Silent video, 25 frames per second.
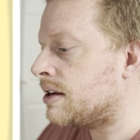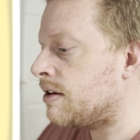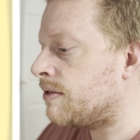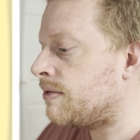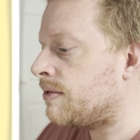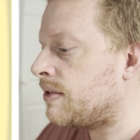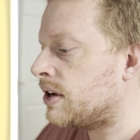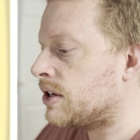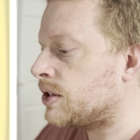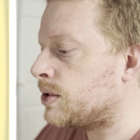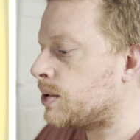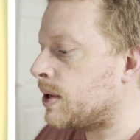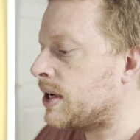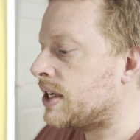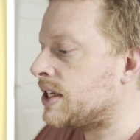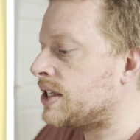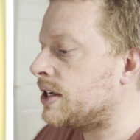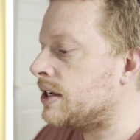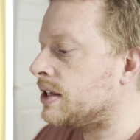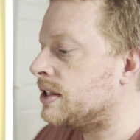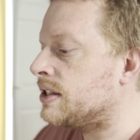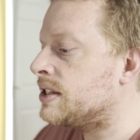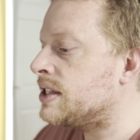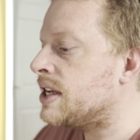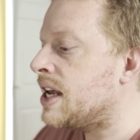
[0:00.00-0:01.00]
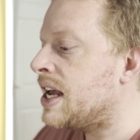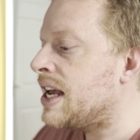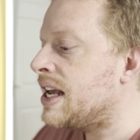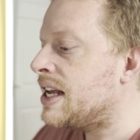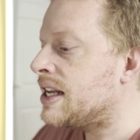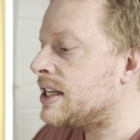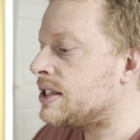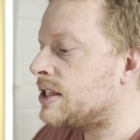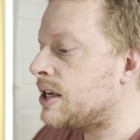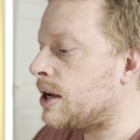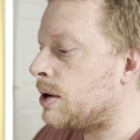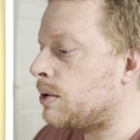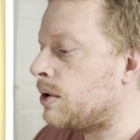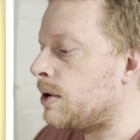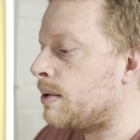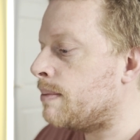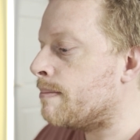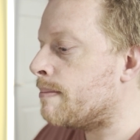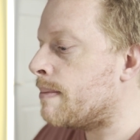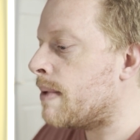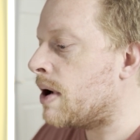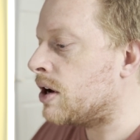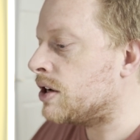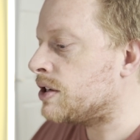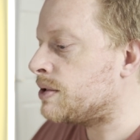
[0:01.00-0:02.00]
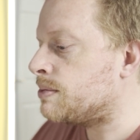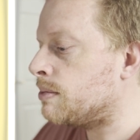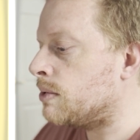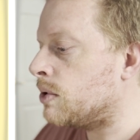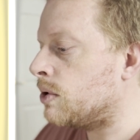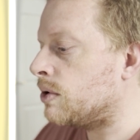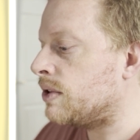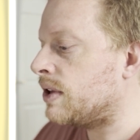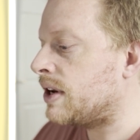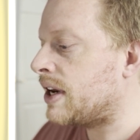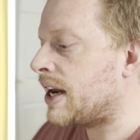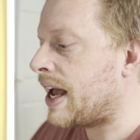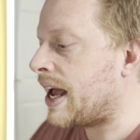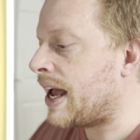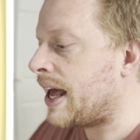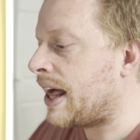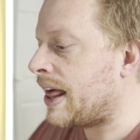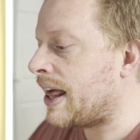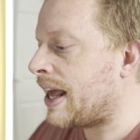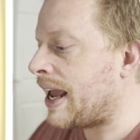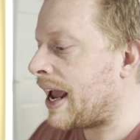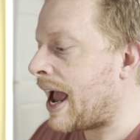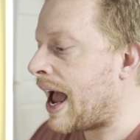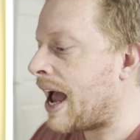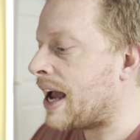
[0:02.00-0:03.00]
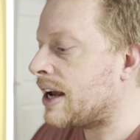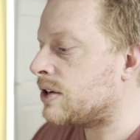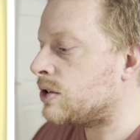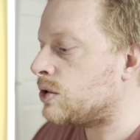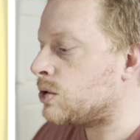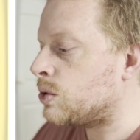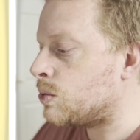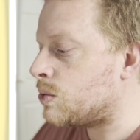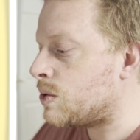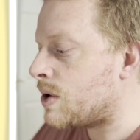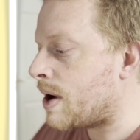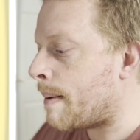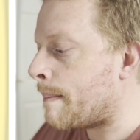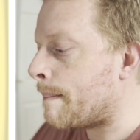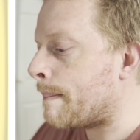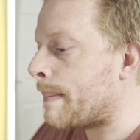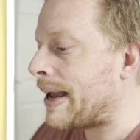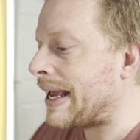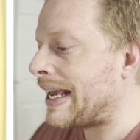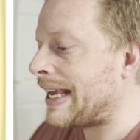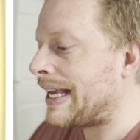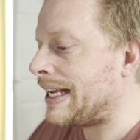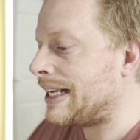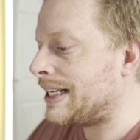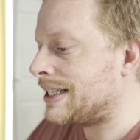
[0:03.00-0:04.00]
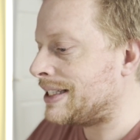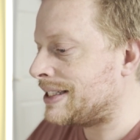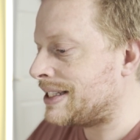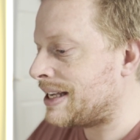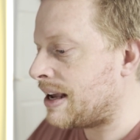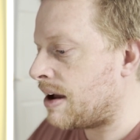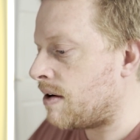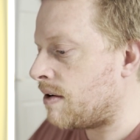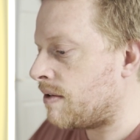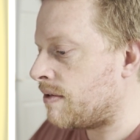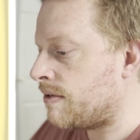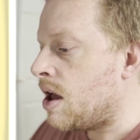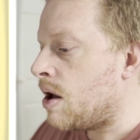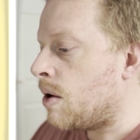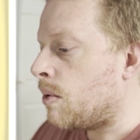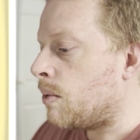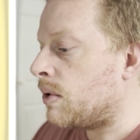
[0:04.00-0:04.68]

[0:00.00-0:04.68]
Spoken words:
fluctuations tell you much more than an actual number itself.